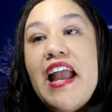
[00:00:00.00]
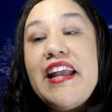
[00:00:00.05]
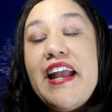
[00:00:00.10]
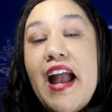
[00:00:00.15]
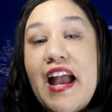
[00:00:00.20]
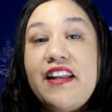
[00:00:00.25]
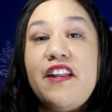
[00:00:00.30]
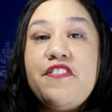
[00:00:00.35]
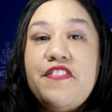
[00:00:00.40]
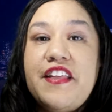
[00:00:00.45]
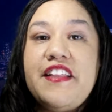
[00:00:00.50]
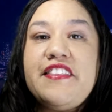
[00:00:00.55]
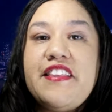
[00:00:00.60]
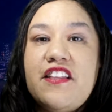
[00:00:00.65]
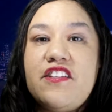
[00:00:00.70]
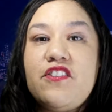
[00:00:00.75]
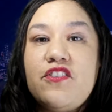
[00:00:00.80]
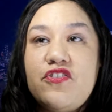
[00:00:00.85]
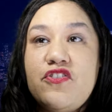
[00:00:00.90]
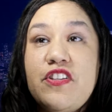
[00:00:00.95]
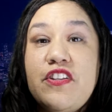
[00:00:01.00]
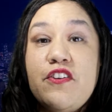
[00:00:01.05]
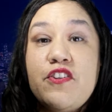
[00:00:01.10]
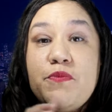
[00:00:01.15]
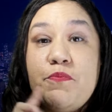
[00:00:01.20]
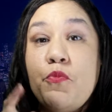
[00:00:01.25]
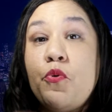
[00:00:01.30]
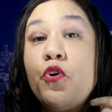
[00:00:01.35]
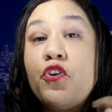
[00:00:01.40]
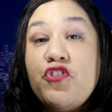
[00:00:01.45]
I kind of think that
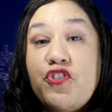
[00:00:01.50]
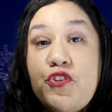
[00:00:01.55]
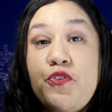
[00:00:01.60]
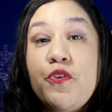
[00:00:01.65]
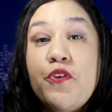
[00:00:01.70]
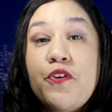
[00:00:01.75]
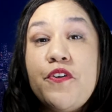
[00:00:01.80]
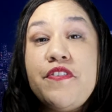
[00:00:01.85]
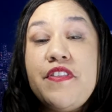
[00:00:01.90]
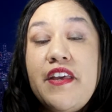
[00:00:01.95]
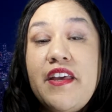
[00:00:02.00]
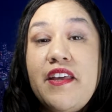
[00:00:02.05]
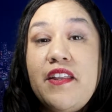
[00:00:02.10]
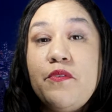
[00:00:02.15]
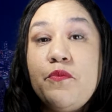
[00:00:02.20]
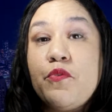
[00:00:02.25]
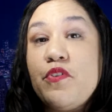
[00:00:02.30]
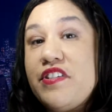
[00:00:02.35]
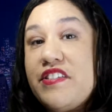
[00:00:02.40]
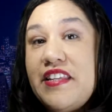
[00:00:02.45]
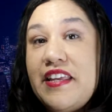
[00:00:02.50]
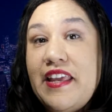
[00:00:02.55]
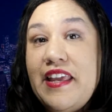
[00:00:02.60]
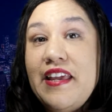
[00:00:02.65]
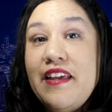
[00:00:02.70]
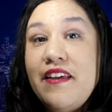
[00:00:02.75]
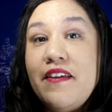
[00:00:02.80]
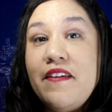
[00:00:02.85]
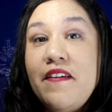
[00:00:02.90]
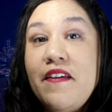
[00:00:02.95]
there's more to her than we're
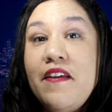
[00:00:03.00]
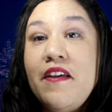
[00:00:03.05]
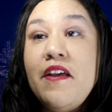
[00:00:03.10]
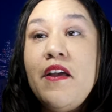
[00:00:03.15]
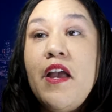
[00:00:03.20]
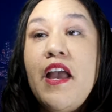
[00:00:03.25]
seeing.